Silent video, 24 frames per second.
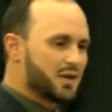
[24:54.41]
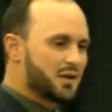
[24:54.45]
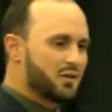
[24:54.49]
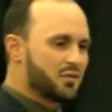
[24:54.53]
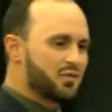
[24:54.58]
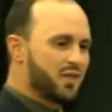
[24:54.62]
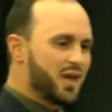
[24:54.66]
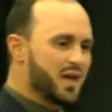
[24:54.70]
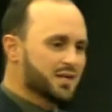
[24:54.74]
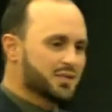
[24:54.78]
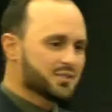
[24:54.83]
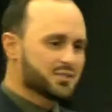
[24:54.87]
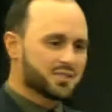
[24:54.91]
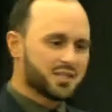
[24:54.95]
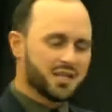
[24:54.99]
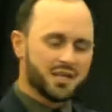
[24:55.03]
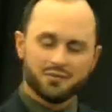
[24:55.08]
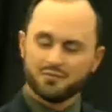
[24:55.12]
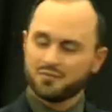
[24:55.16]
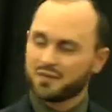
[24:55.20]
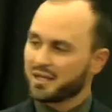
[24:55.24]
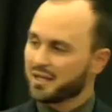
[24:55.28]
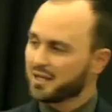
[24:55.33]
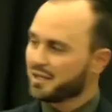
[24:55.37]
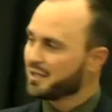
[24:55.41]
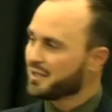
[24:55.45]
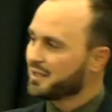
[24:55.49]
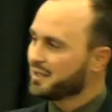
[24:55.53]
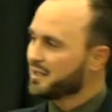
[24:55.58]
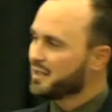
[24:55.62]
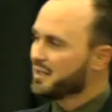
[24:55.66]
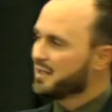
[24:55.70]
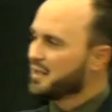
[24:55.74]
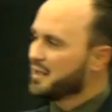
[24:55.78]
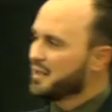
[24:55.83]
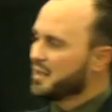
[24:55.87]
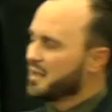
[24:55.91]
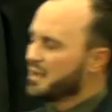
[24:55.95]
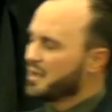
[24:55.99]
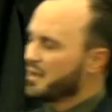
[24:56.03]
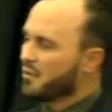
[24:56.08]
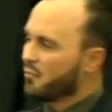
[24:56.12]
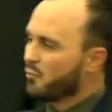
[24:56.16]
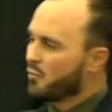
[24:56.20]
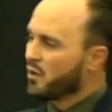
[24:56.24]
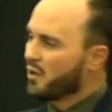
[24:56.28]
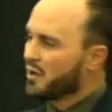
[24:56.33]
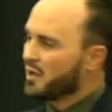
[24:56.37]
Thanksgiving,
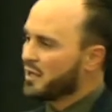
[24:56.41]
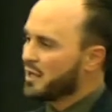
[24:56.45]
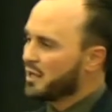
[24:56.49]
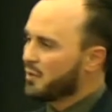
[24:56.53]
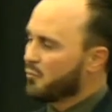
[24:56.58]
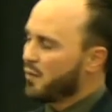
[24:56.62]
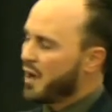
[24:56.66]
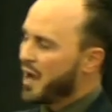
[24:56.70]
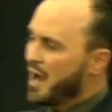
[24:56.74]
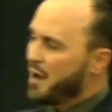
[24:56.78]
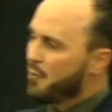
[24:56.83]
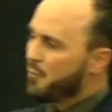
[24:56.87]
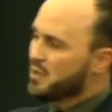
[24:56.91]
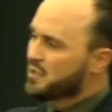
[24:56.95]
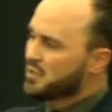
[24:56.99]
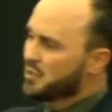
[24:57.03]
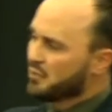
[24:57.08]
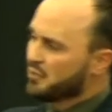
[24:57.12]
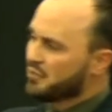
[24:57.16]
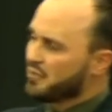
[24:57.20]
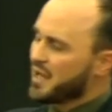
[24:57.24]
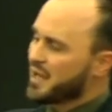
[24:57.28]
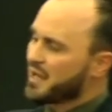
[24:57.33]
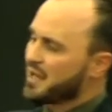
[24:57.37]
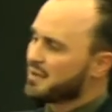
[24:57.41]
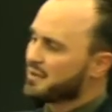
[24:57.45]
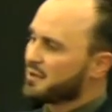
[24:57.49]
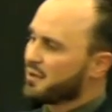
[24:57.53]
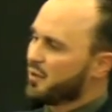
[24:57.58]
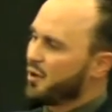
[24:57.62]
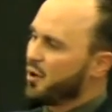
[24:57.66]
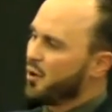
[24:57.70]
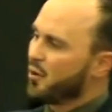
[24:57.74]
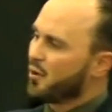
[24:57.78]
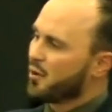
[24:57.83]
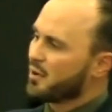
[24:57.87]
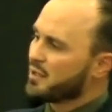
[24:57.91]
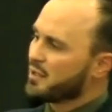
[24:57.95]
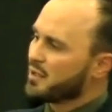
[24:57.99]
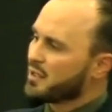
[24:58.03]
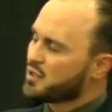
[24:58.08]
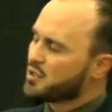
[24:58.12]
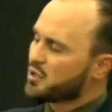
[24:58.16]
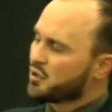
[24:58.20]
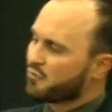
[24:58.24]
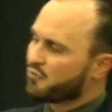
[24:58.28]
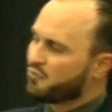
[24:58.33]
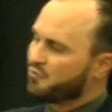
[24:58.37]
when you're thanking the Lord,
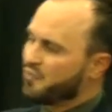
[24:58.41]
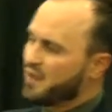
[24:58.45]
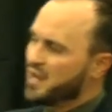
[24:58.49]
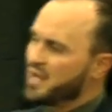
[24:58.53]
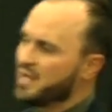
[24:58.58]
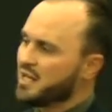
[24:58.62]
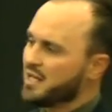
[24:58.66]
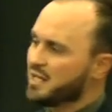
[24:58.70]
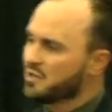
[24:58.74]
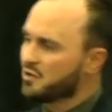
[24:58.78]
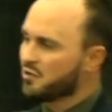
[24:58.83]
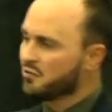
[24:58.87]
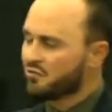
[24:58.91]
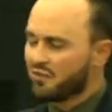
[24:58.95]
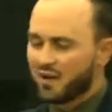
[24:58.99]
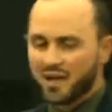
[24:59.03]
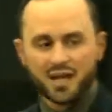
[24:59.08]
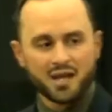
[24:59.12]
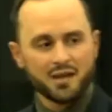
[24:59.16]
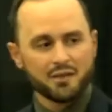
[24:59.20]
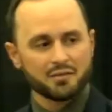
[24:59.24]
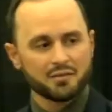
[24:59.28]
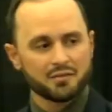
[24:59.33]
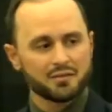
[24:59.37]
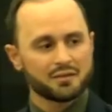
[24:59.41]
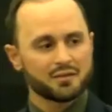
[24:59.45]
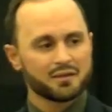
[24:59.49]
you're feeding your faith